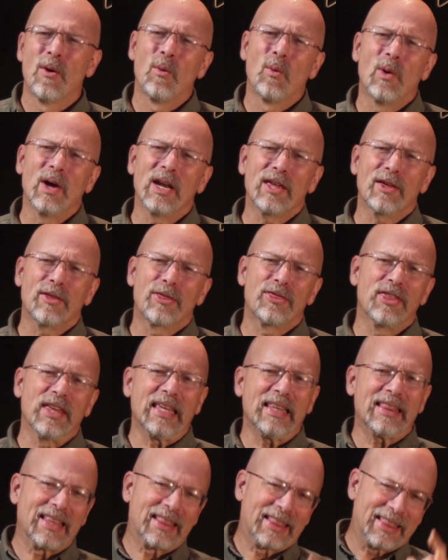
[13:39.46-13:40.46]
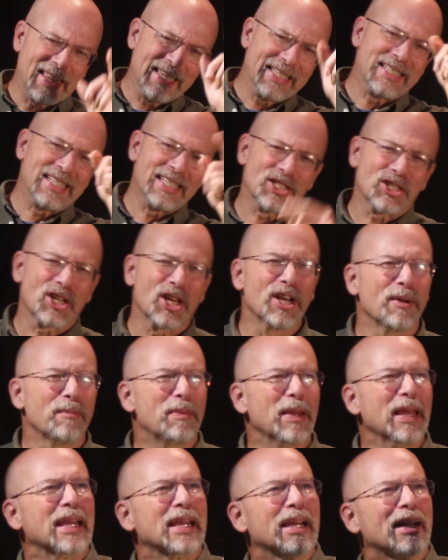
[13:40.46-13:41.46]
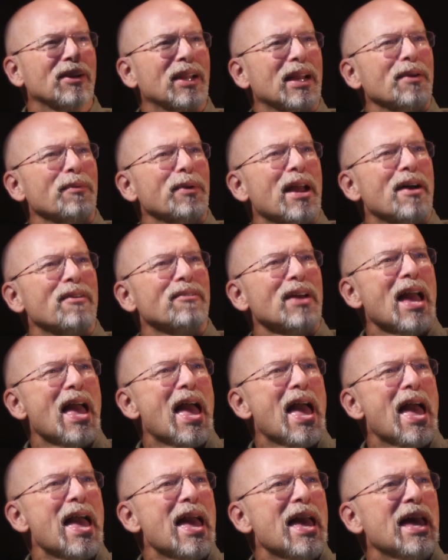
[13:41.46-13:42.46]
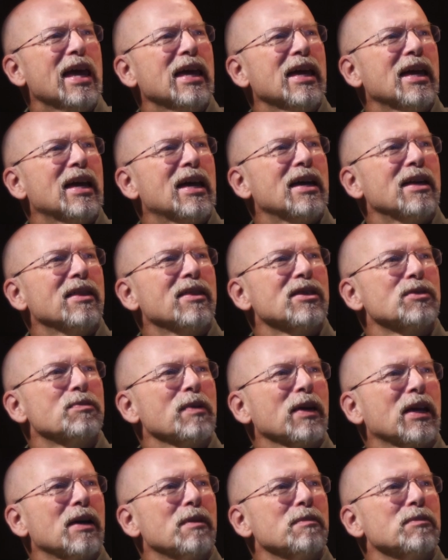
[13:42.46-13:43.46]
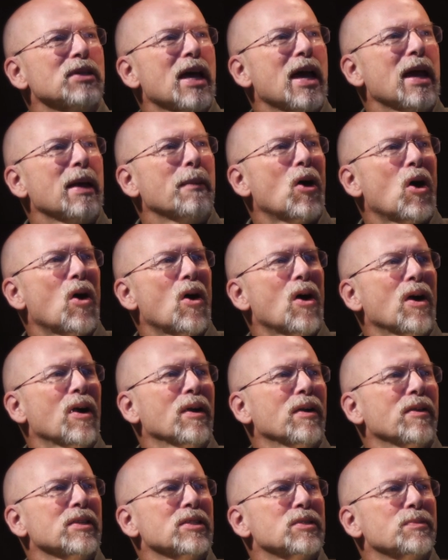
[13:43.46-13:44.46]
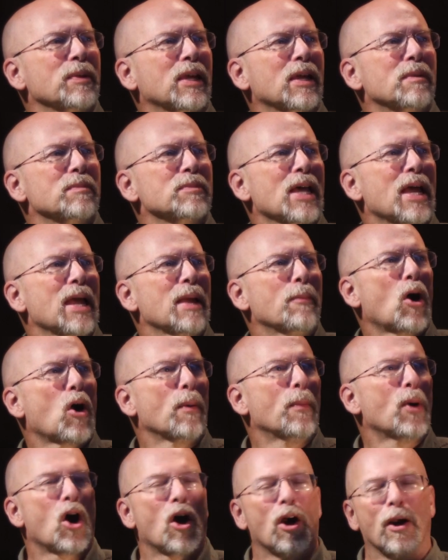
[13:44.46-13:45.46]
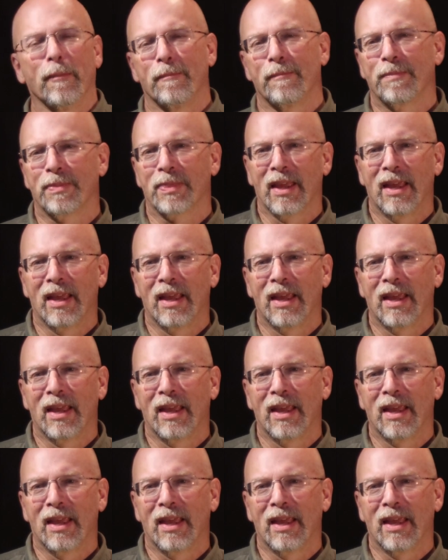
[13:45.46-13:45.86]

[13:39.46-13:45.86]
What do you think that this is going to be? Okay, we have A, this becomes A bar, and this becomes A bar bar.